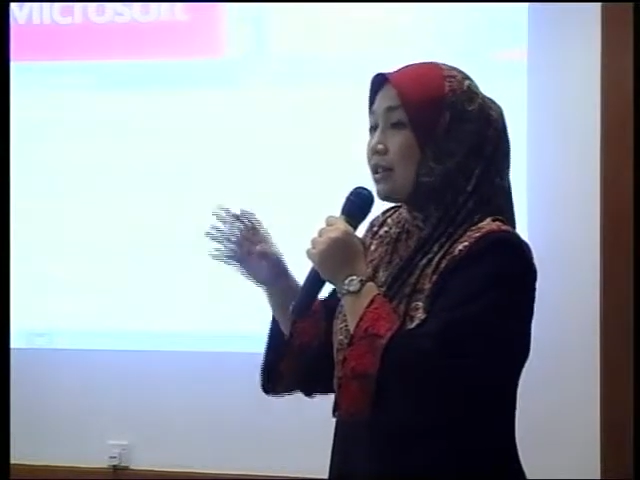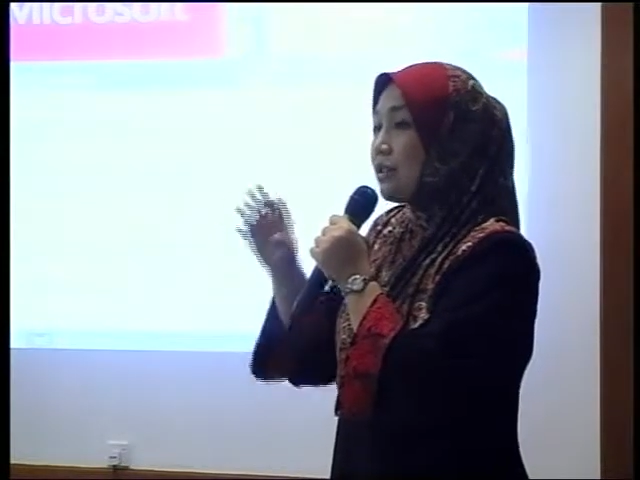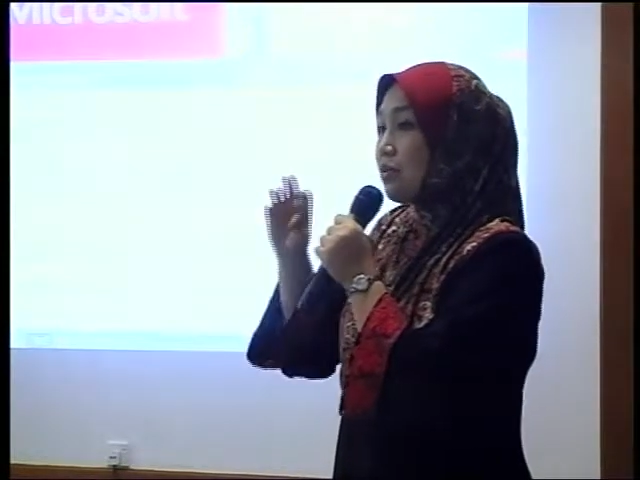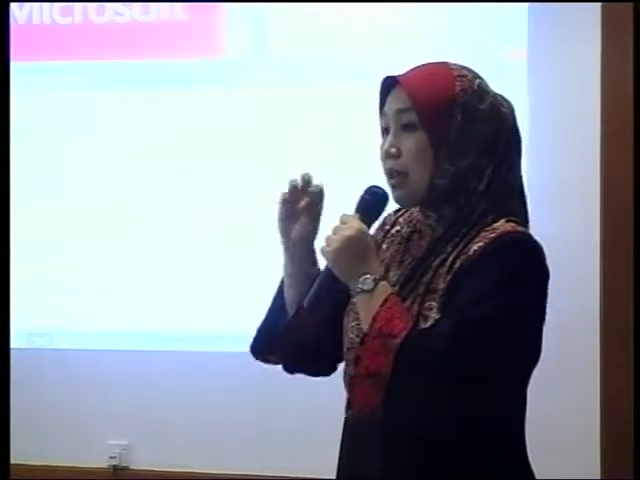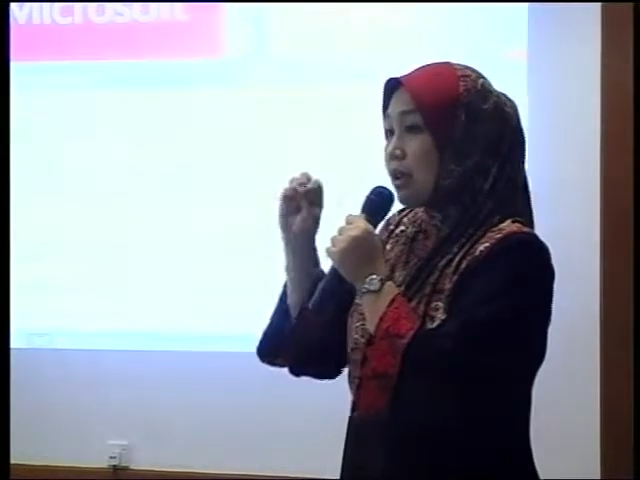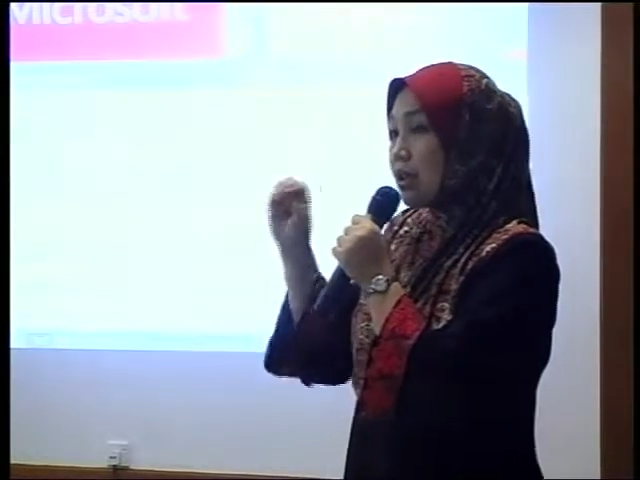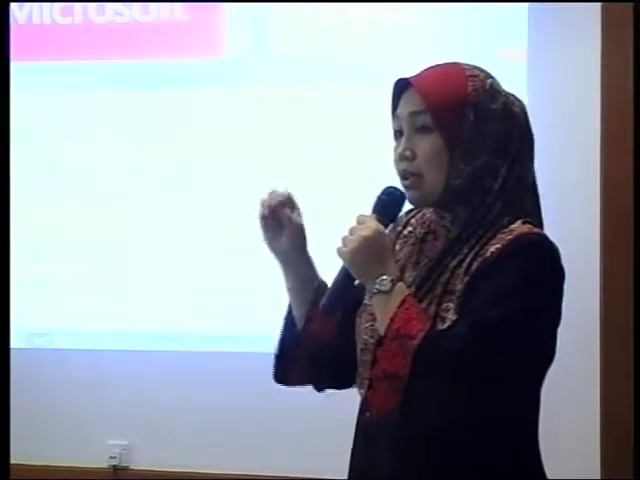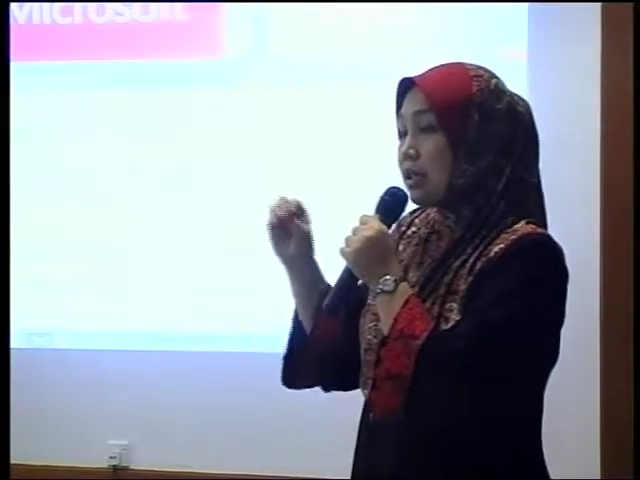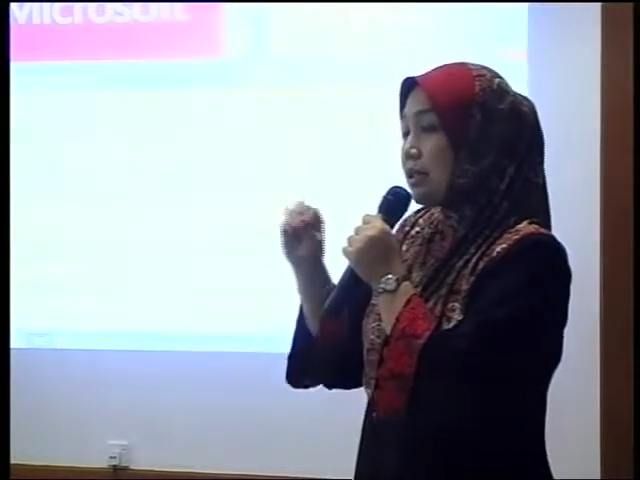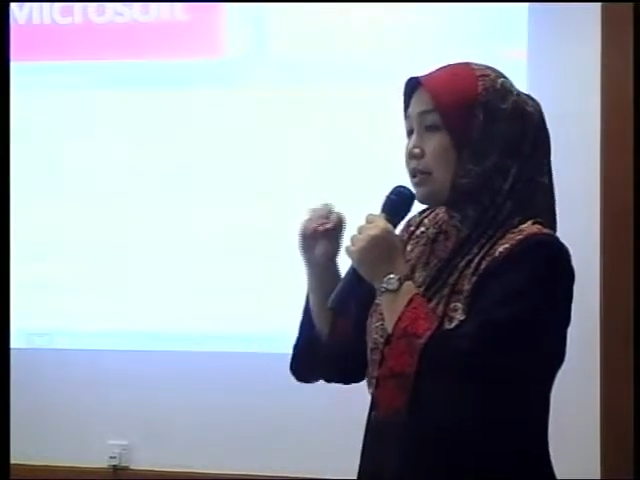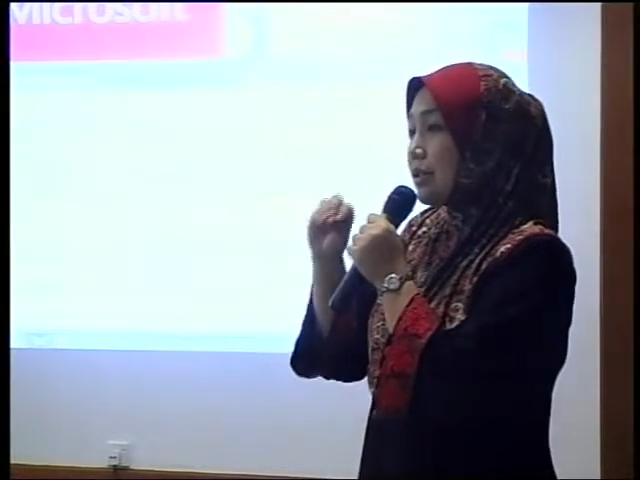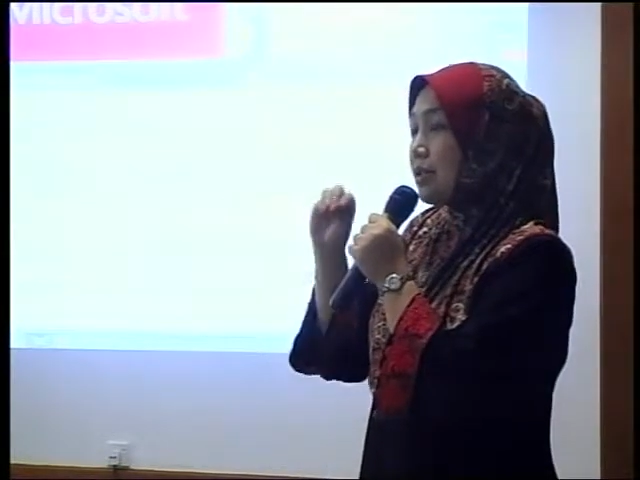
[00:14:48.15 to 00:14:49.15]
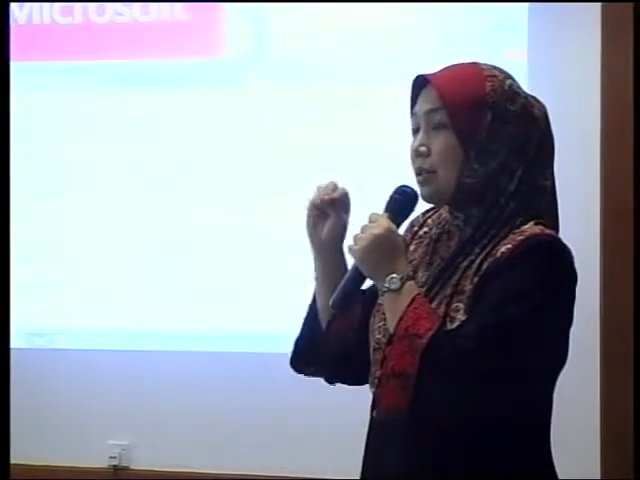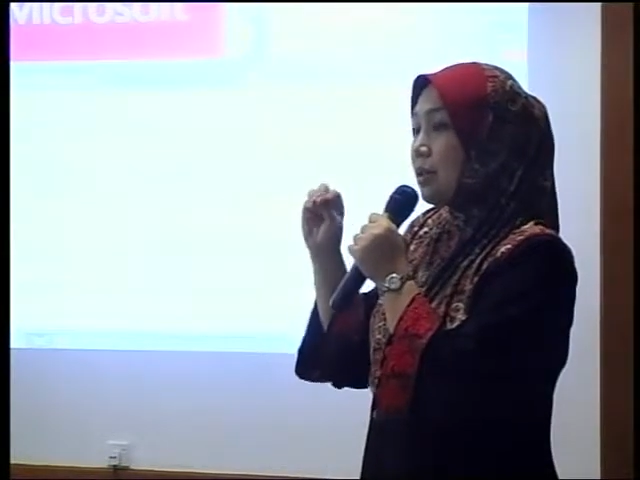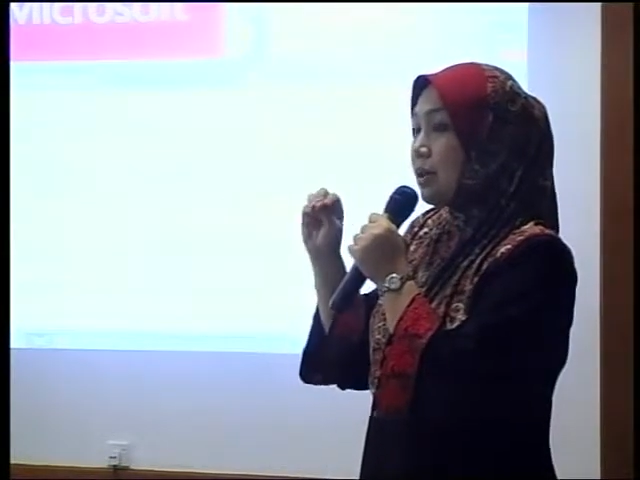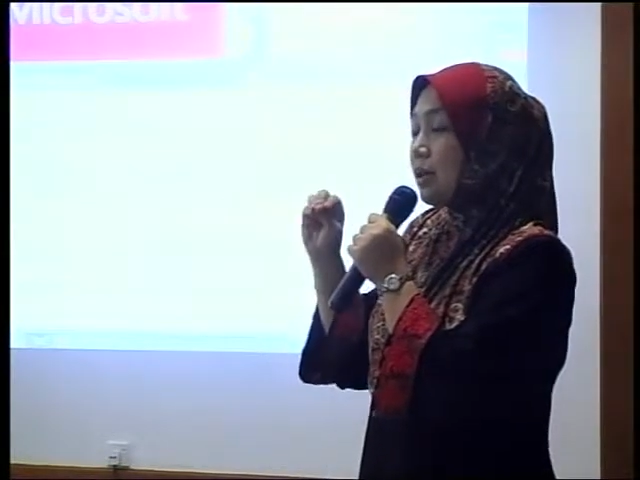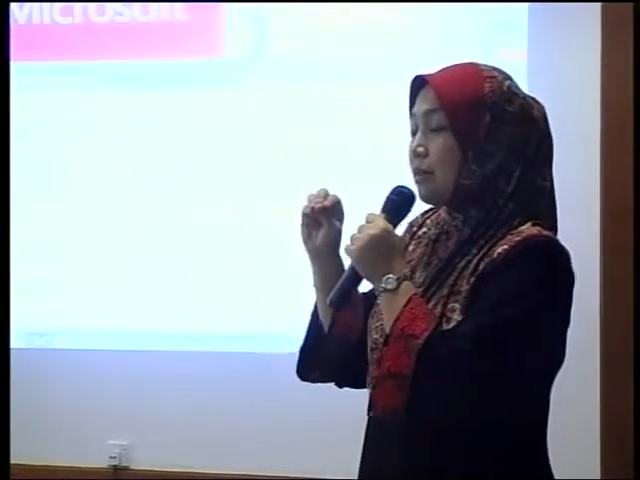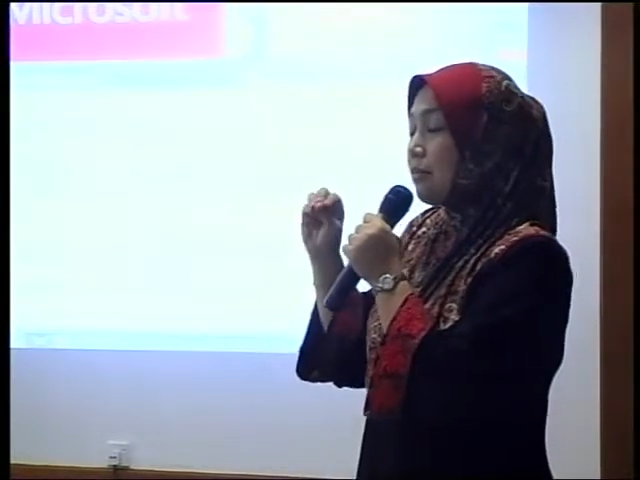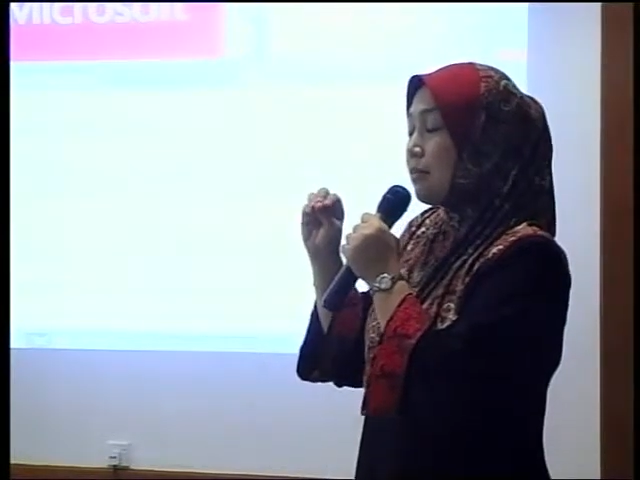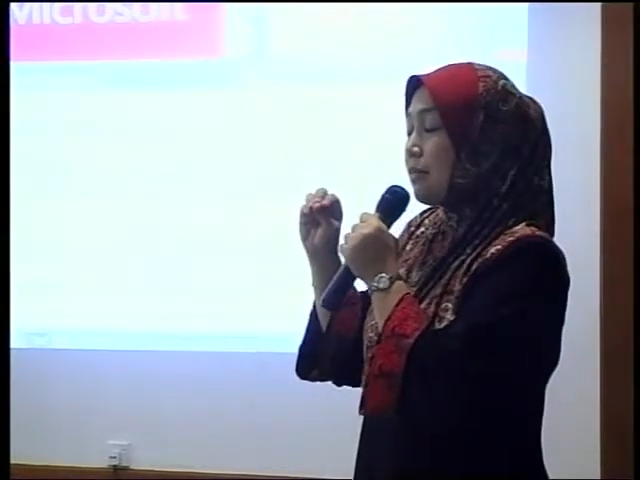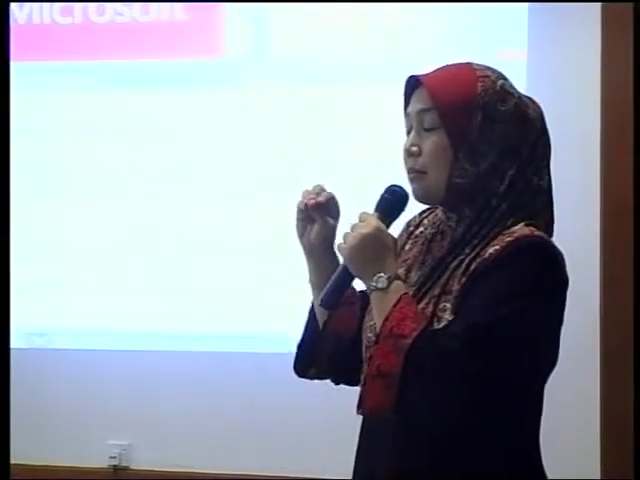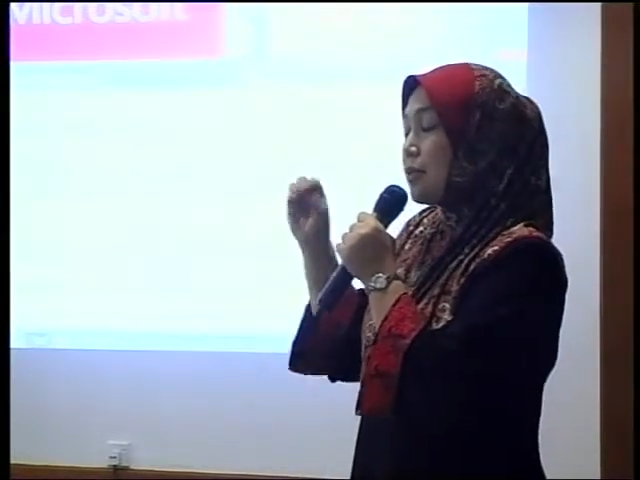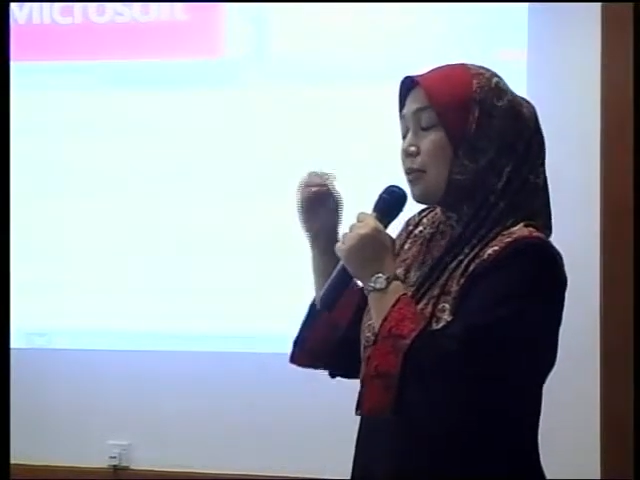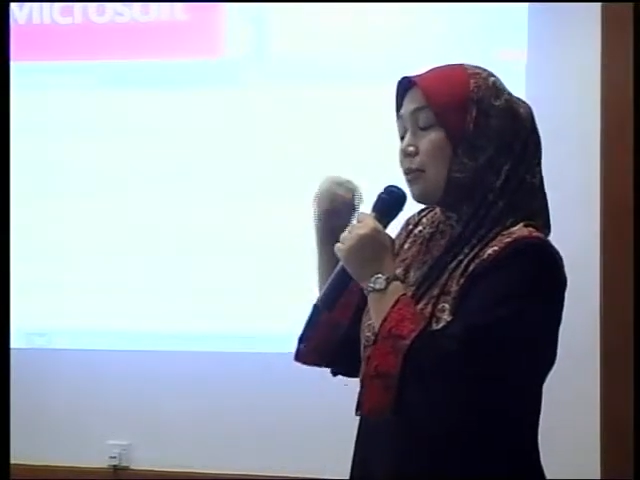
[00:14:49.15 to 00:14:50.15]
instructions,
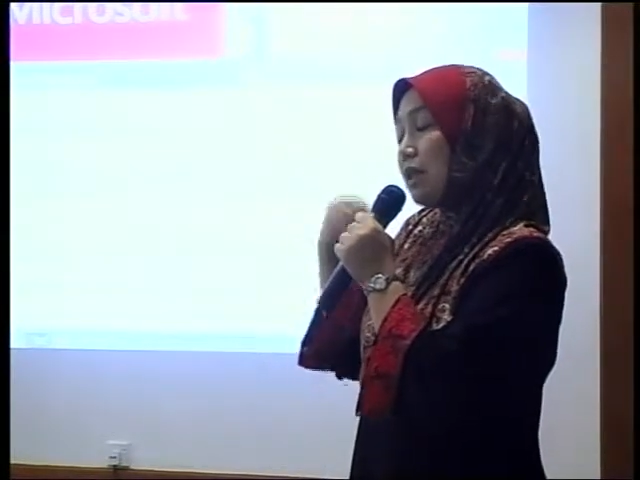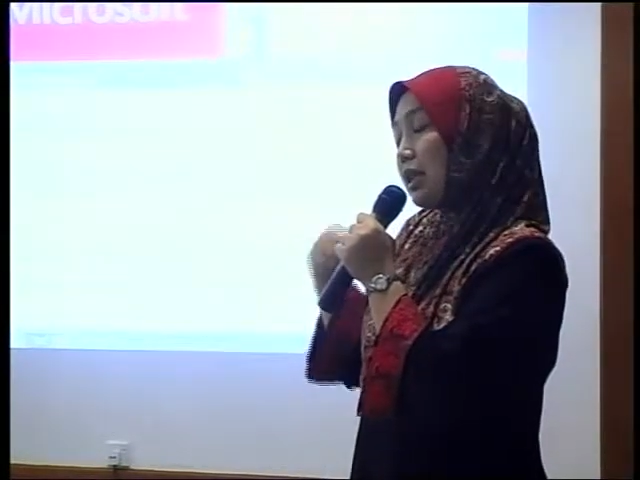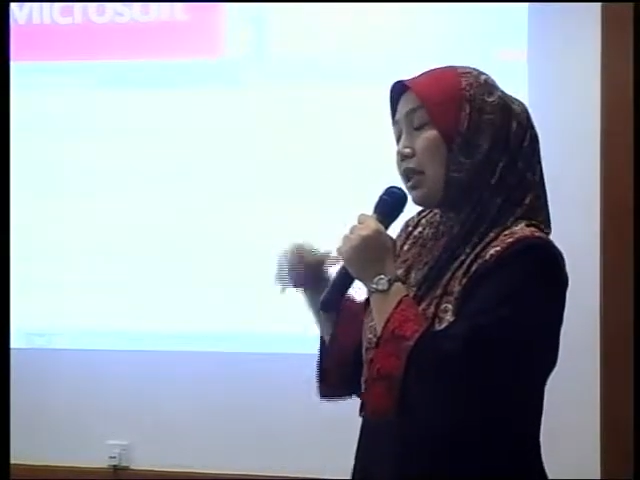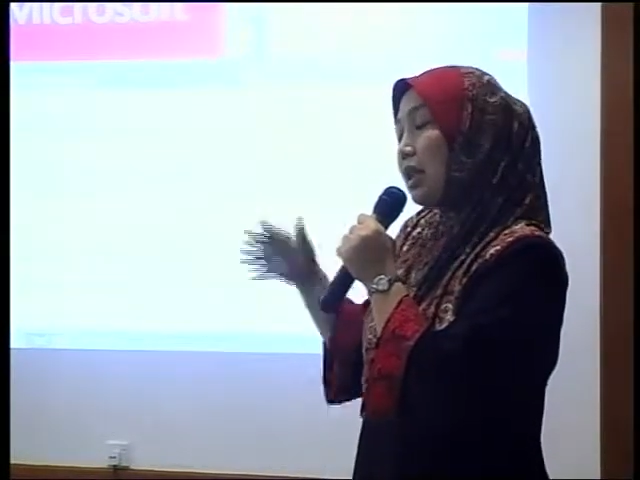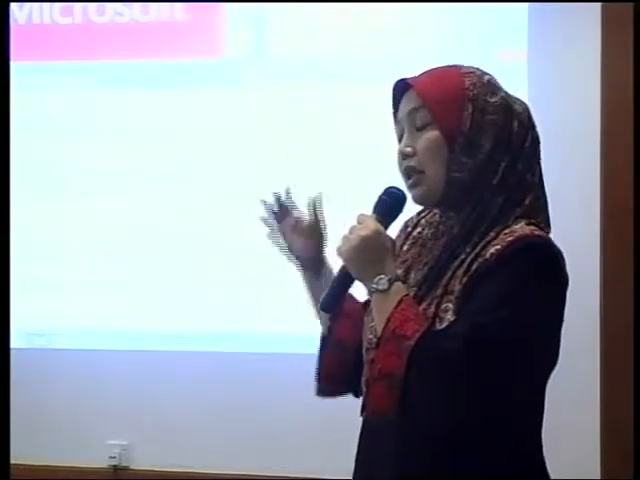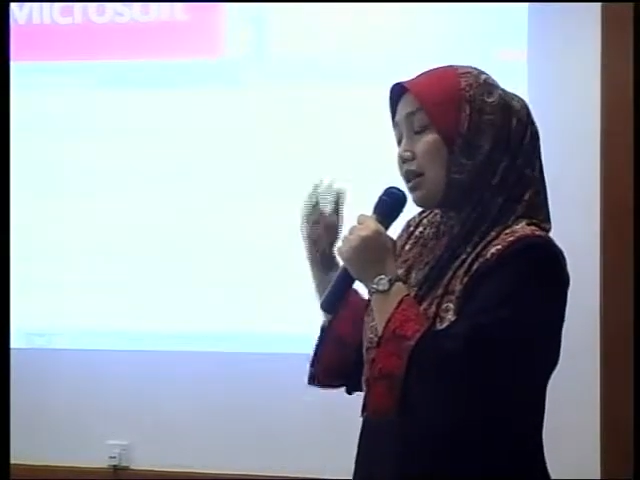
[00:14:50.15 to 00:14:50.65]
so meaning